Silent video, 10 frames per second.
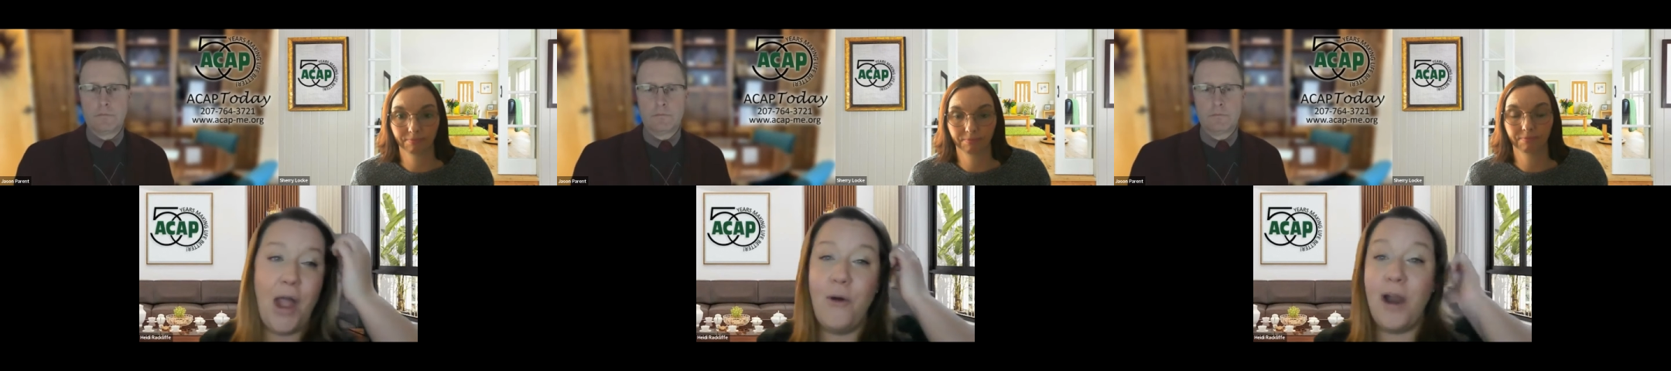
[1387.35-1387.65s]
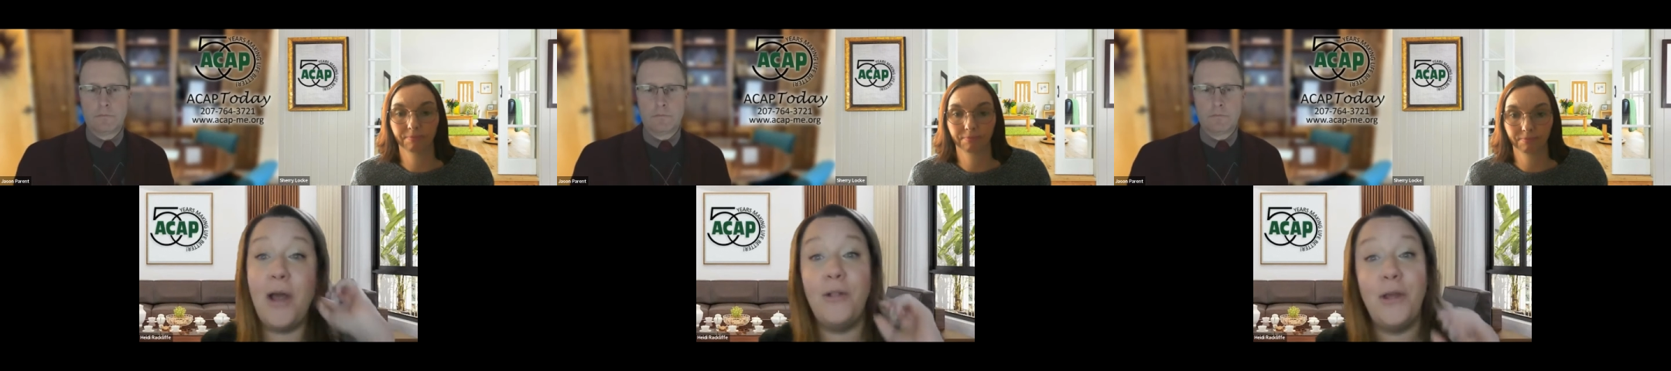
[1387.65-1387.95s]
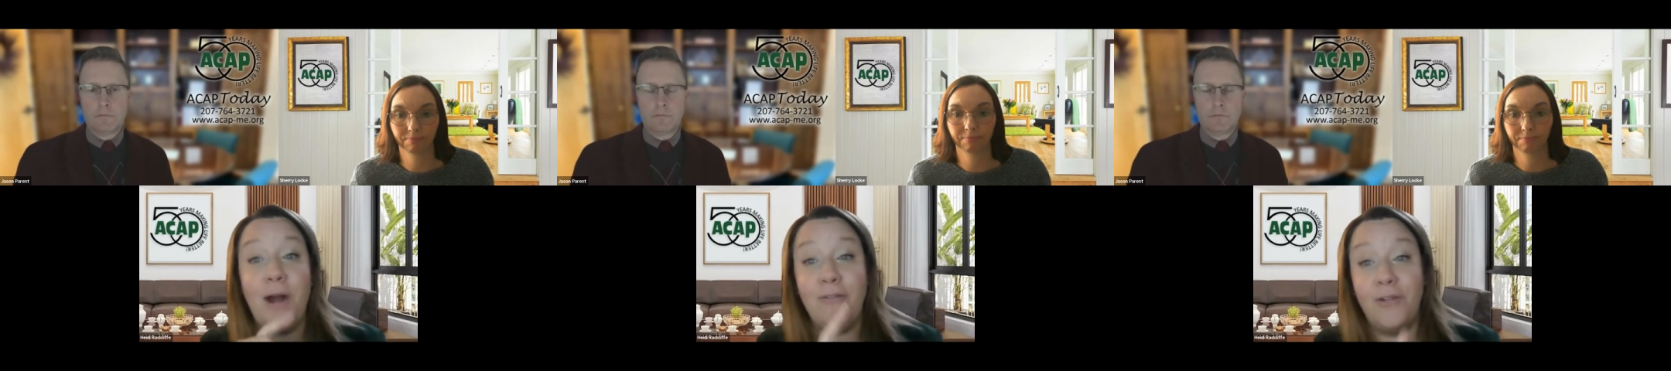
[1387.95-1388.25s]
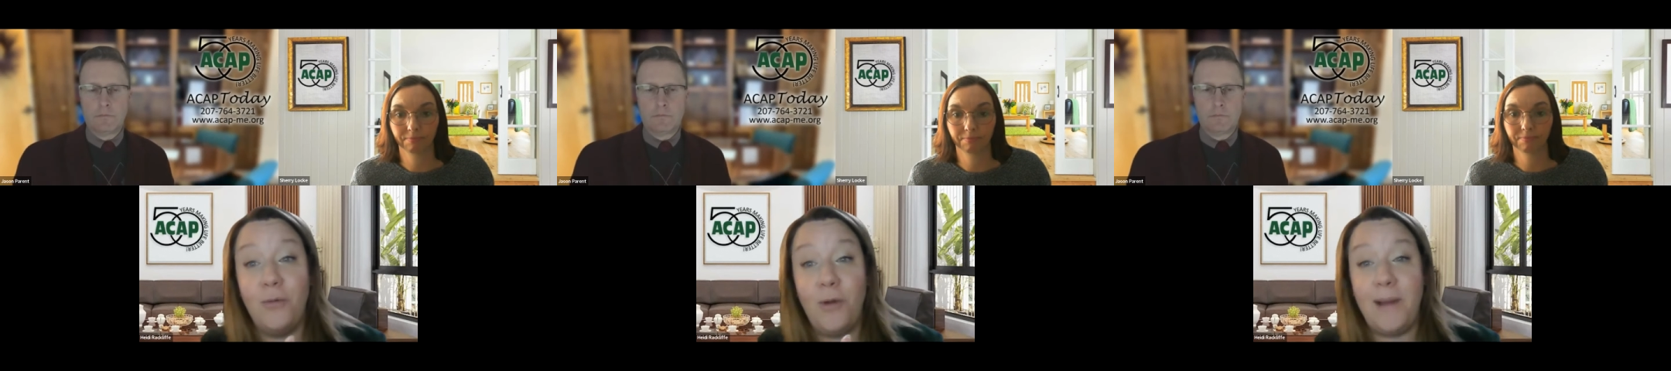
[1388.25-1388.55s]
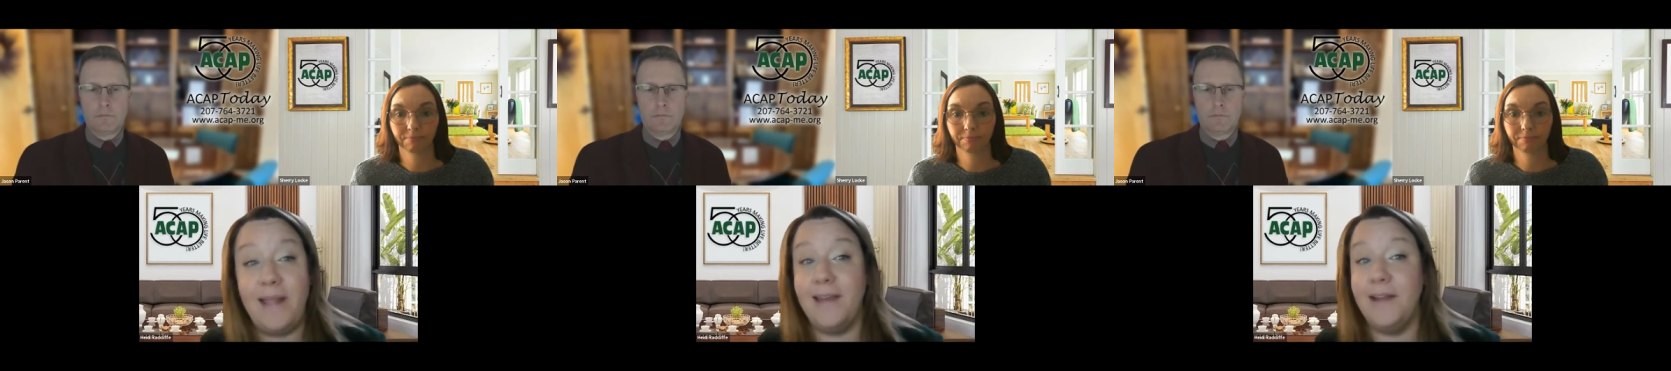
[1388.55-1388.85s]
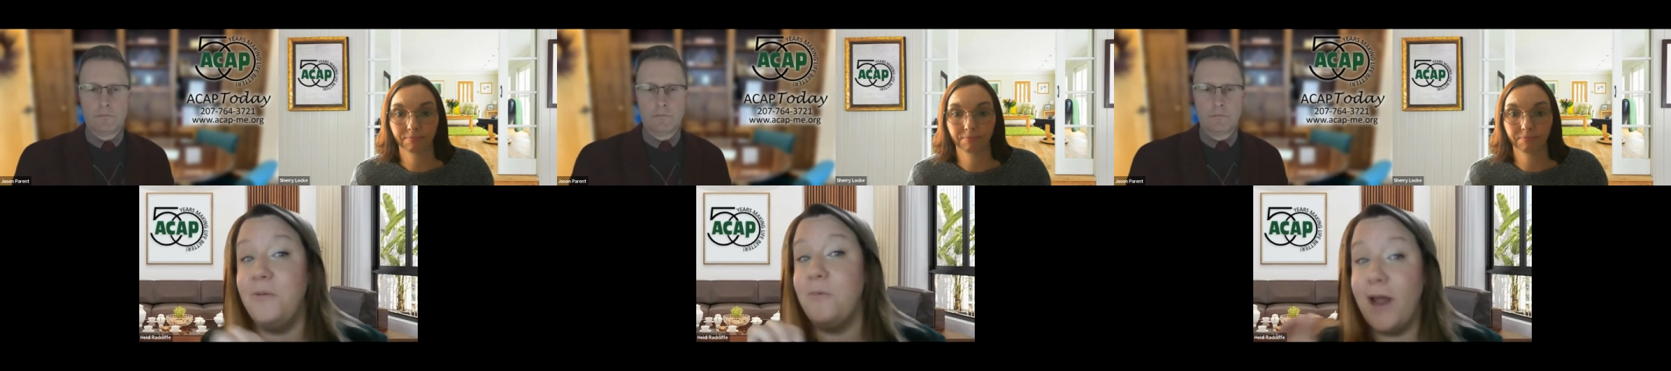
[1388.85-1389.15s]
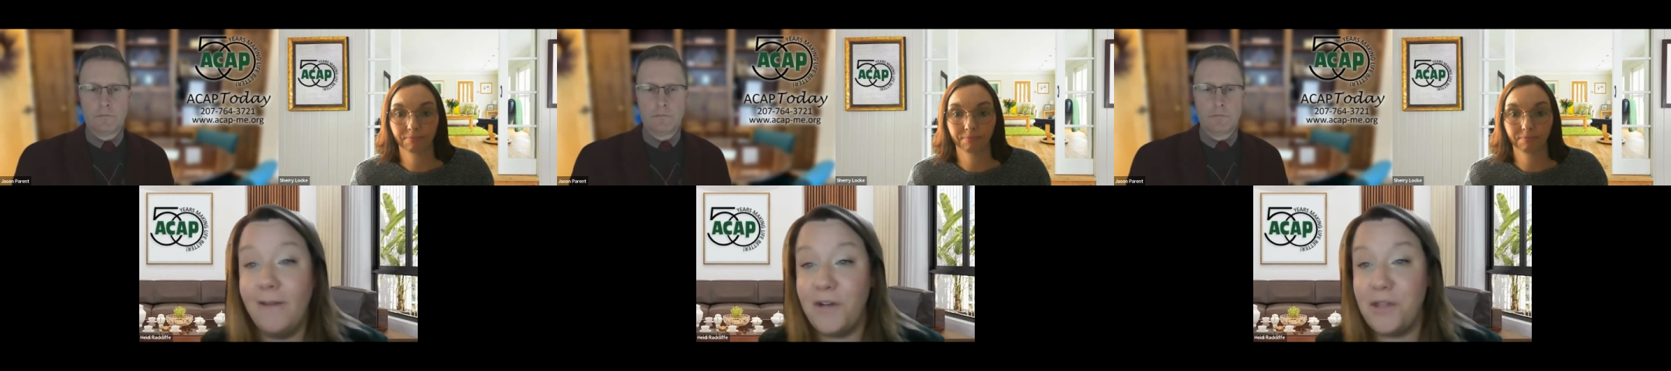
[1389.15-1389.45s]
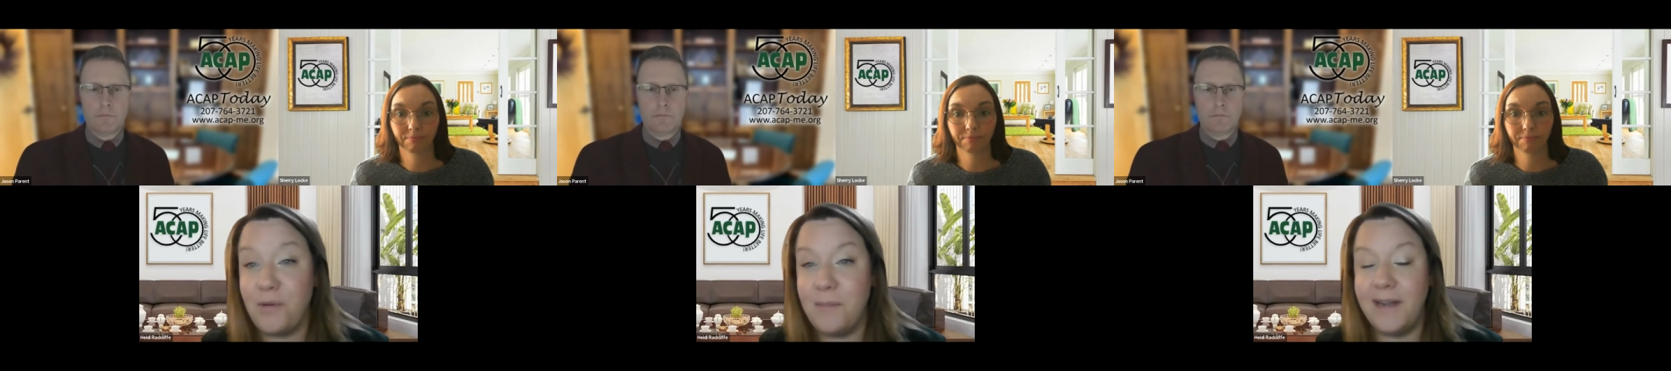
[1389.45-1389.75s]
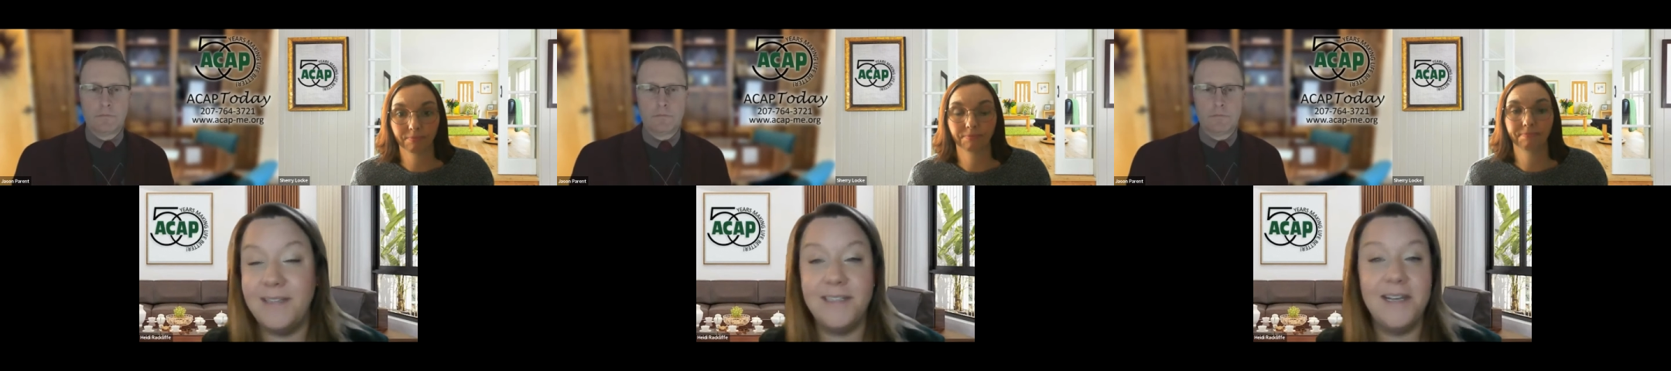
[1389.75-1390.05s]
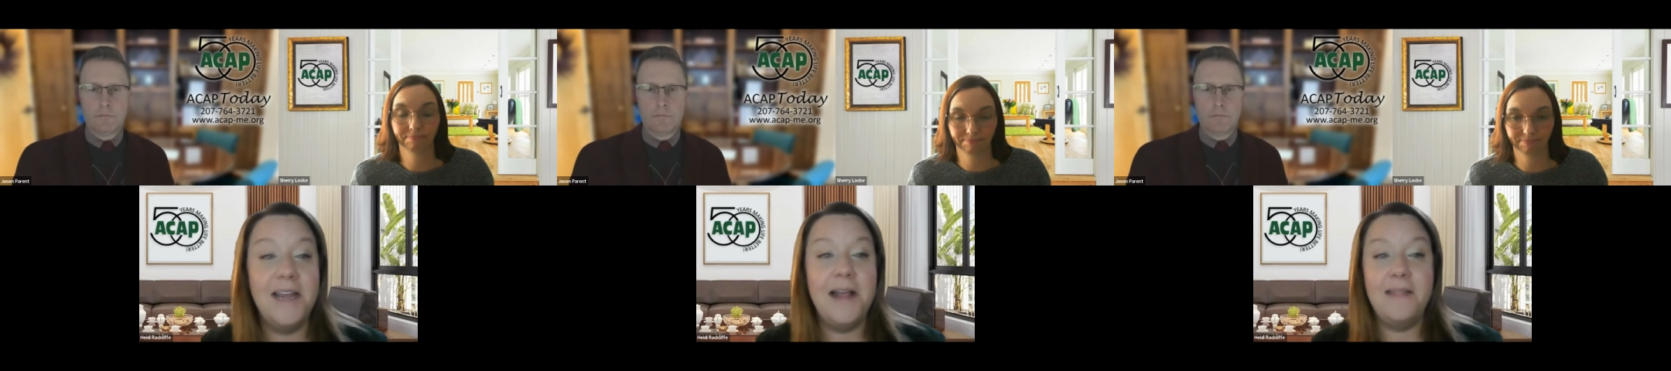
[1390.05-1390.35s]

Speaker 1: Or I only want it for one month. I don't want it for three months